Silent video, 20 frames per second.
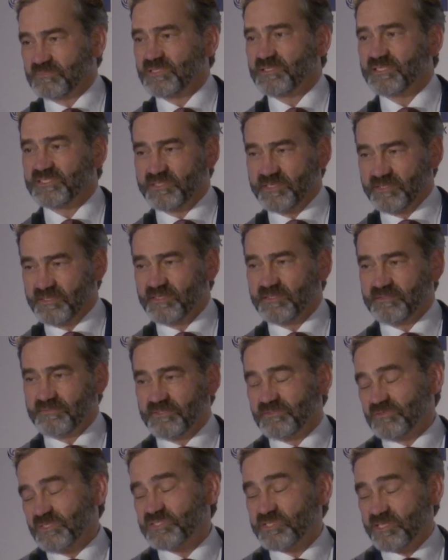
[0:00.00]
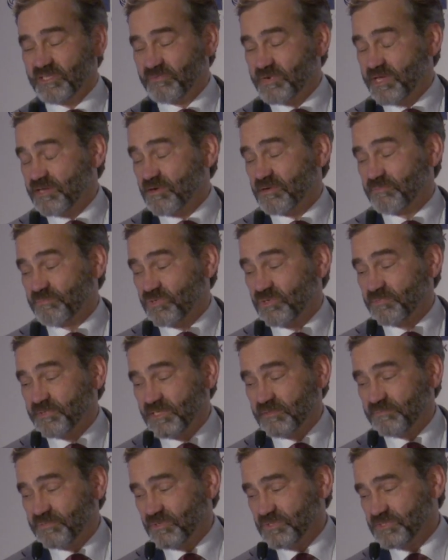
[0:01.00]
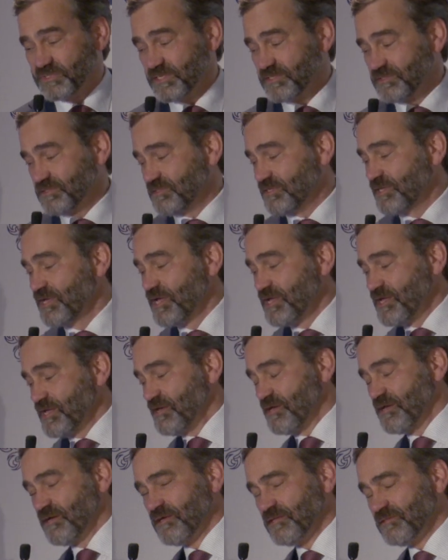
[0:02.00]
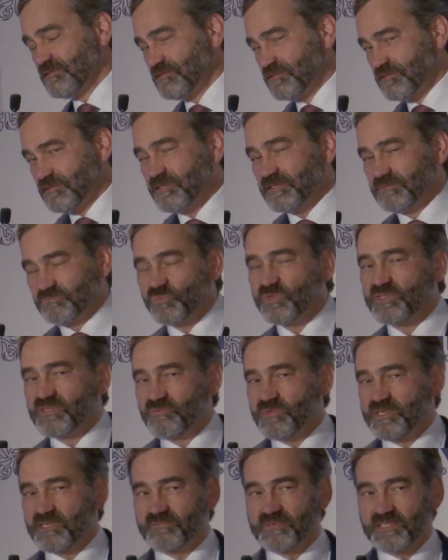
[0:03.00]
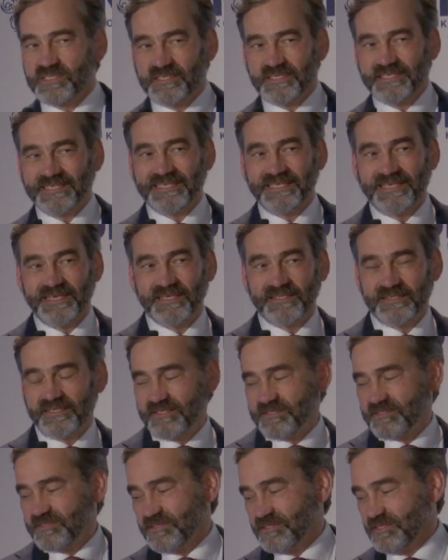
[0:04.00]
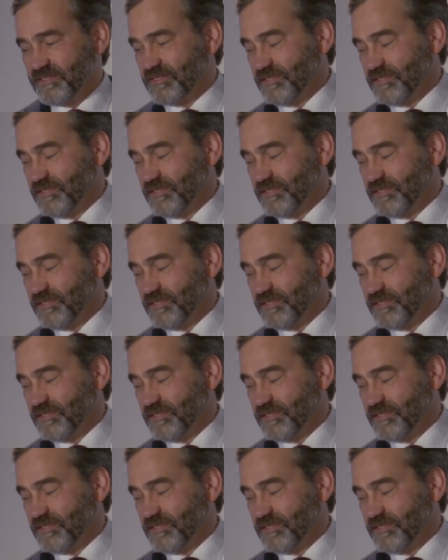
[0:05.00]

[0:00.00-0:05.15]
accelerate our permitting process, and one that we can really get in.